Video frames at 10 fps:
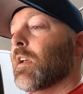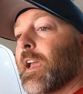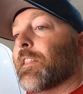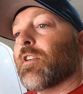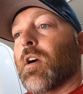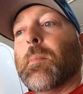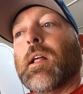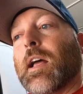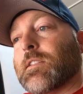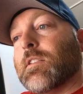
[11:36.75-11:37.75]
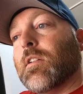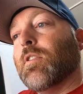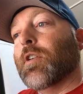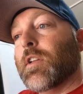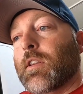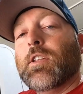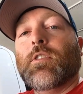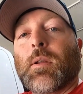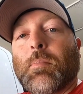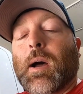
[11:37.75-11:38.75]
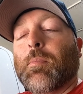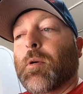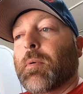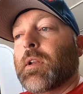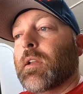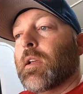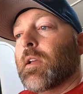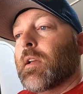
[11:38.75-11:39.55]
And the Carmel has a little hood that you can pop open.